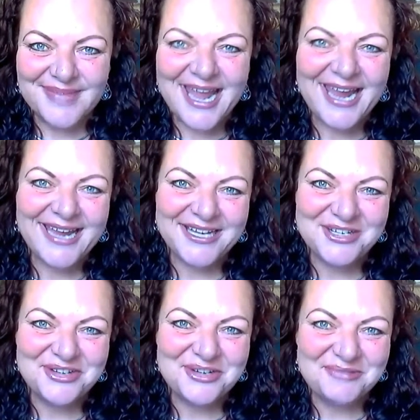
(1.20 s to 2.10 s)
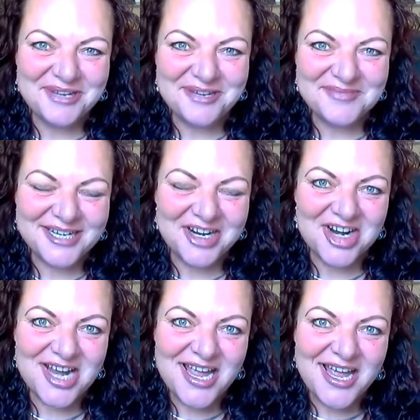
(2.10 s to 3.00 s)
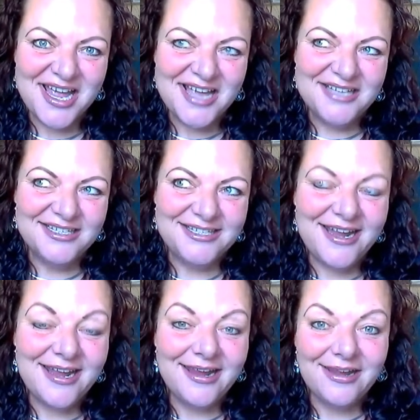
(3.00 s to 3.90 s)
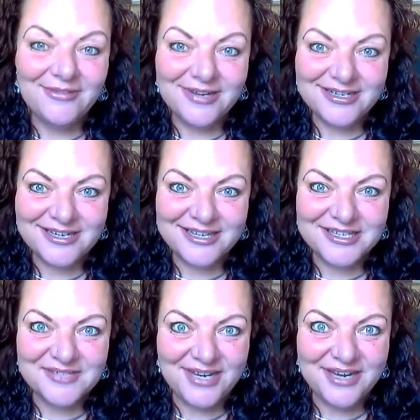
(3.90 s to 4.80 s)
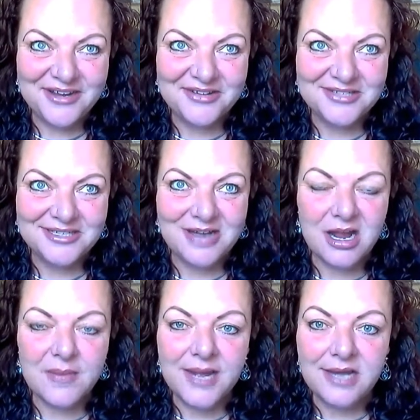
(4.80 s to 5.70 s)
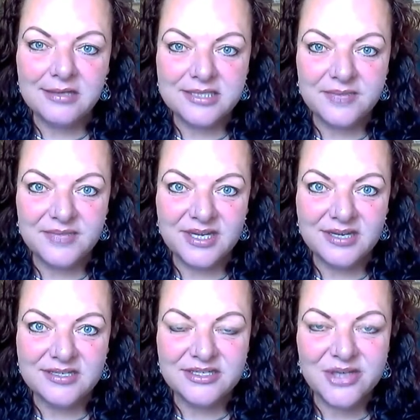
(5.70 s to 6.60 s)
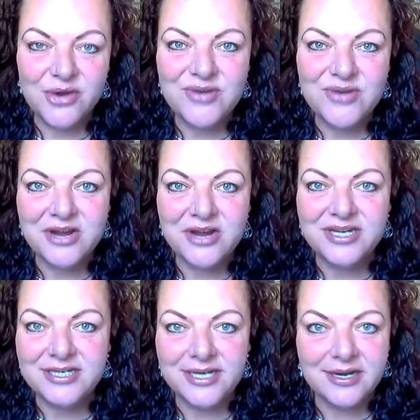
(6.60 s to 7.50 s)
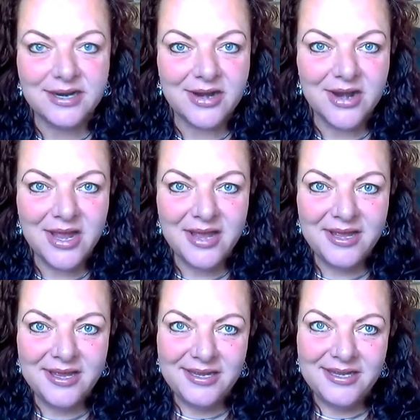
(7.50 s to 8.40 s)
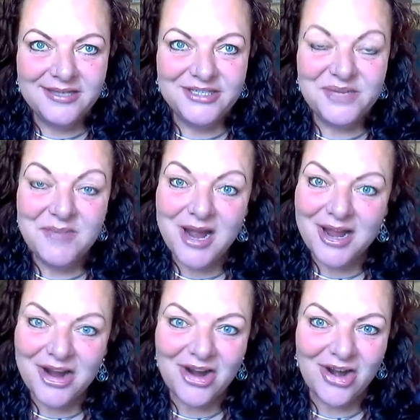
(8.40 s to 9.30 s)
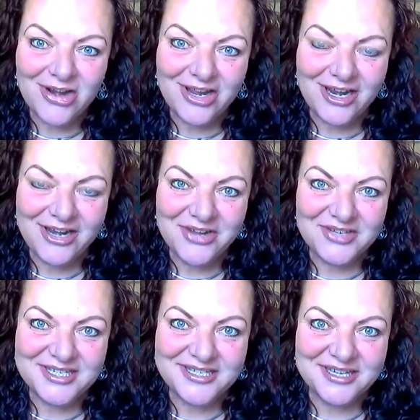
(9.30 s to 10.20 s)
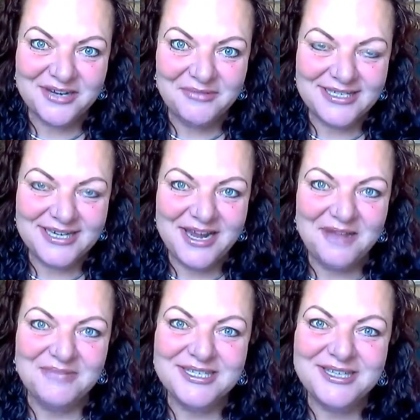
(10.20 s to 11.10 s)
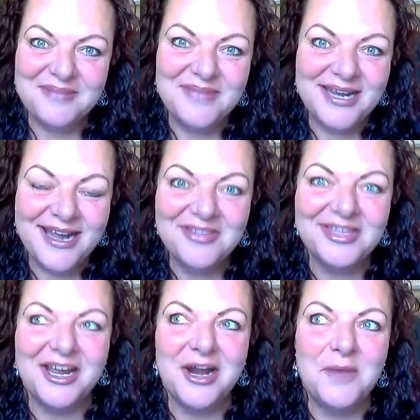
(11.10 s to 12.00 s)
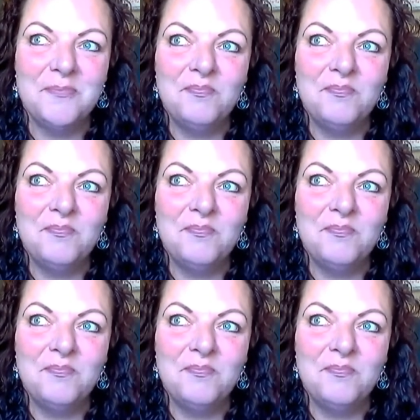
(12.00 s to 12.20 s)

Hey, Jojo Williams here. Today I wanted to cut this video to talk about something so near and dear to my heart, and I know this is going to resonate with somebody out there.